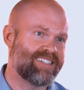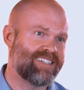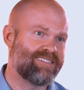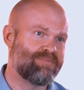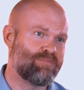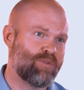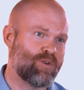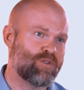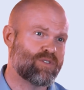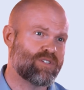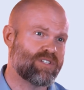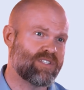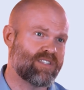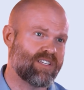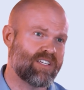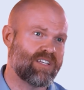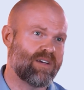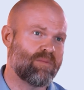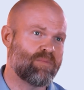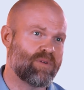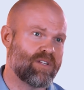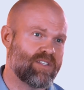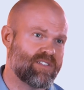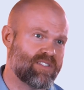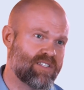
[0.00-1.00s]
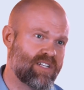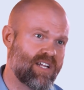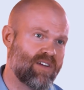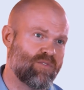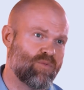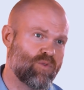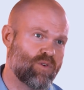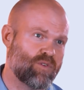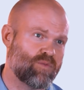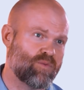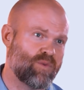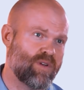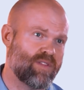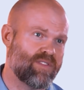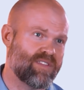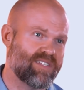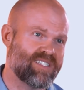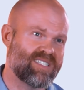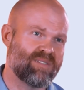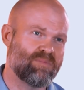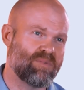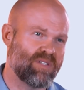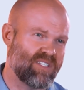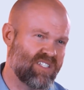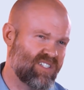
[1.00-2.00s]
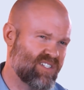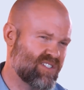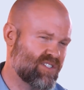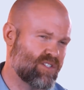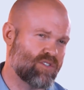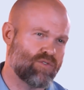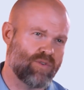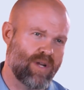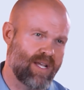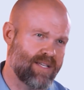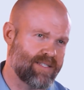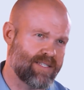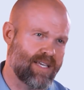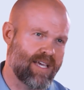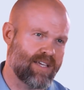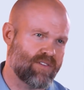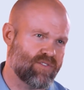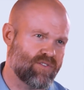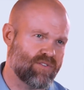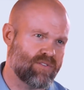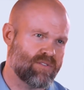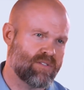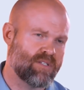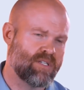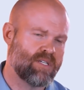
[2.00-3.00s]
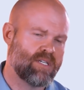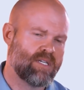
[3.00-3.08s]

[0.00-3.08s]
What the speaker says: Most of the companies that I've worked with is typically just a transaction.